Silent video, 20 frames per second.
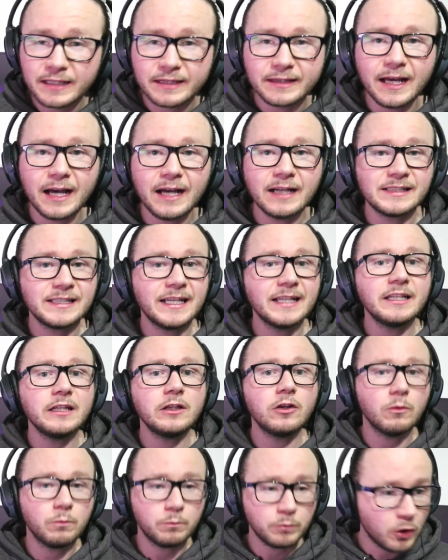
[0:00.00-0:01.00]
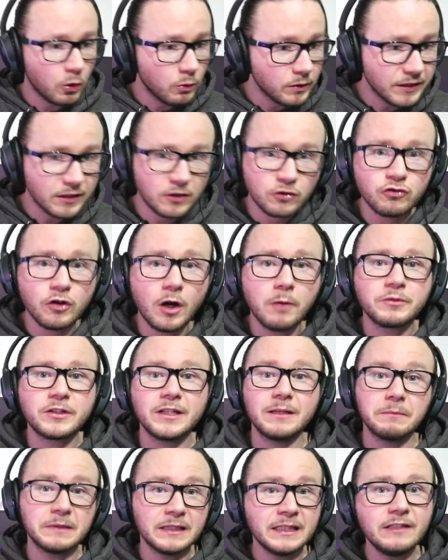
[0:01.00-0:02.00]
that she ended up going in a
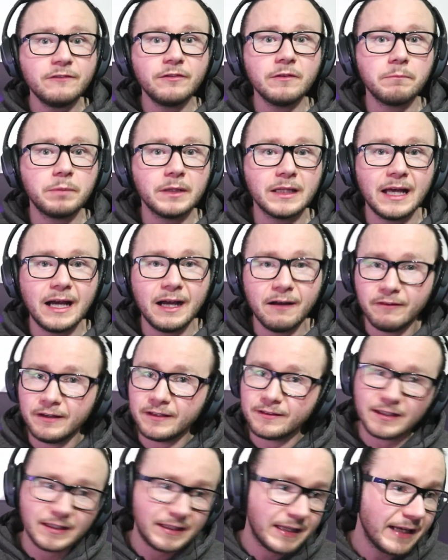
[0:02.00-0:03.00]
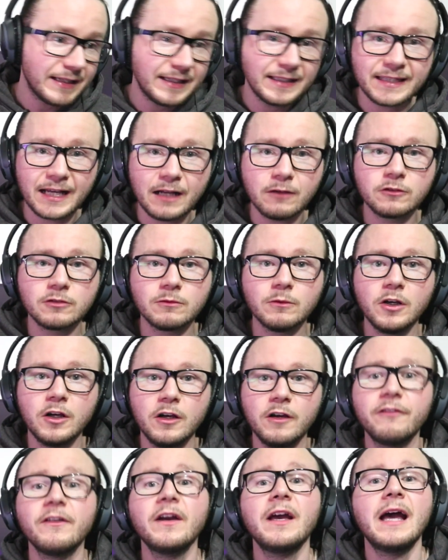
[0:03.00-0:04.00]
dropship, leaving Polaris and heading down to
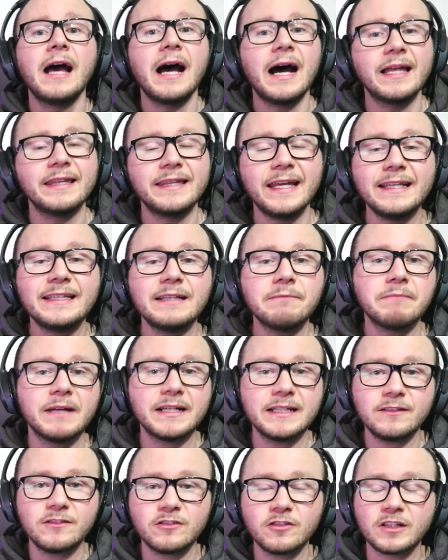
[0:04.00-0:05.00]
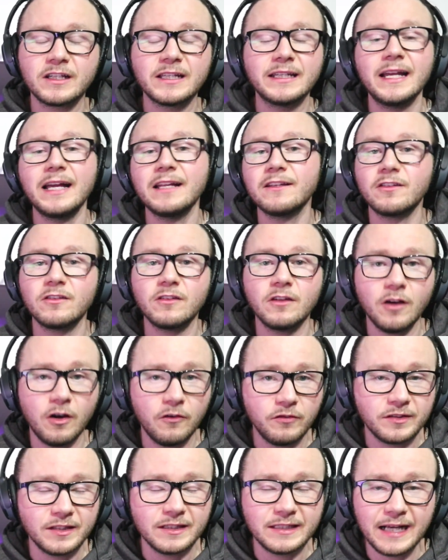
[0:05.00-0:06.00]
Earth. And they didn't manage to connect to the,
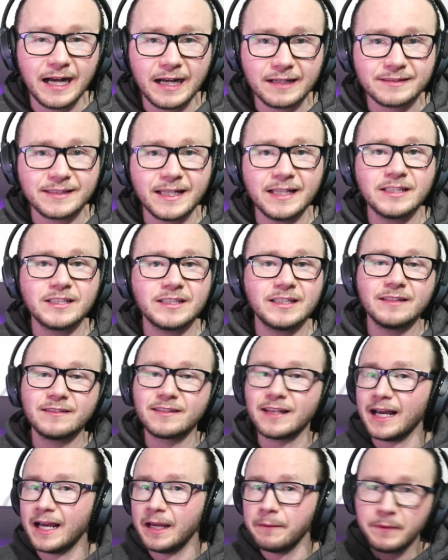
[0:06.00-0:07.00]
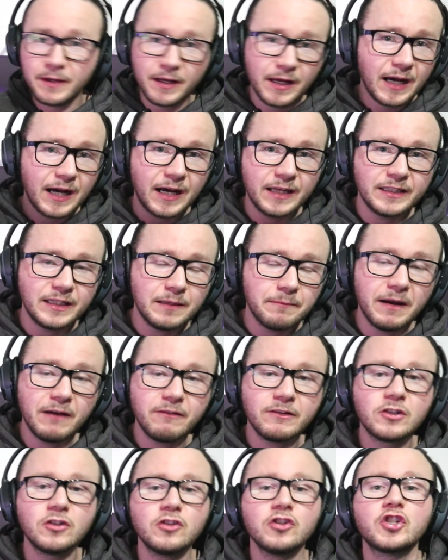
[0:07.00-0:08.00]
obviously the Ark station in time. And the
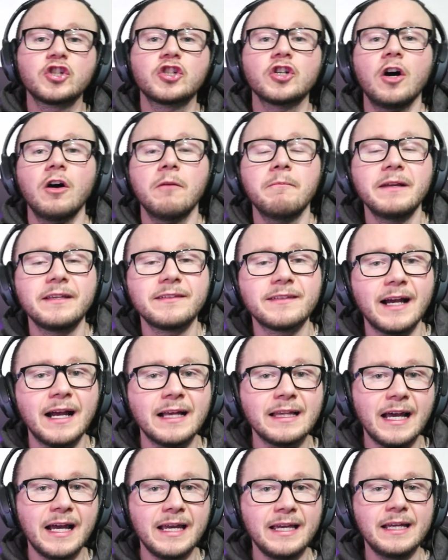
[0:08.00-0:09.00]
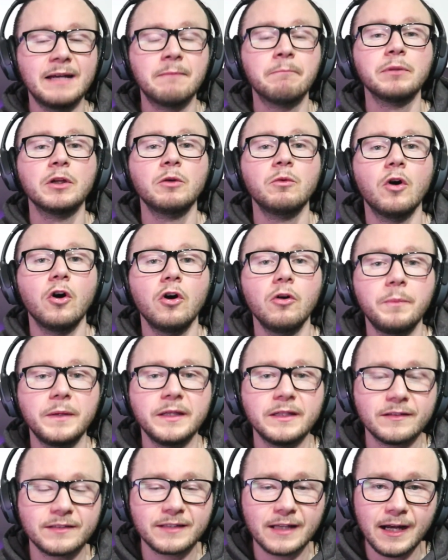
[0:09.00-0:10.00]
Americans shot a missile at it and blew it up in
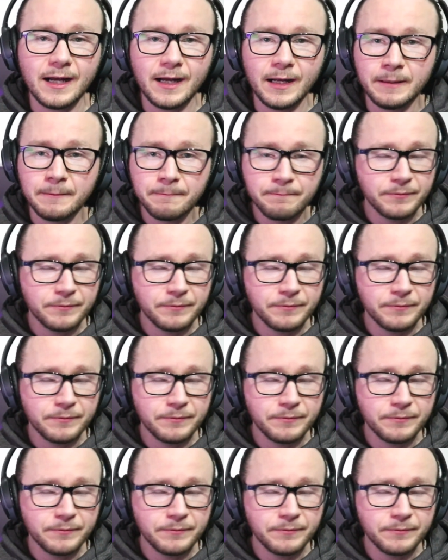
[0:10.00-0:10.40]
the sky.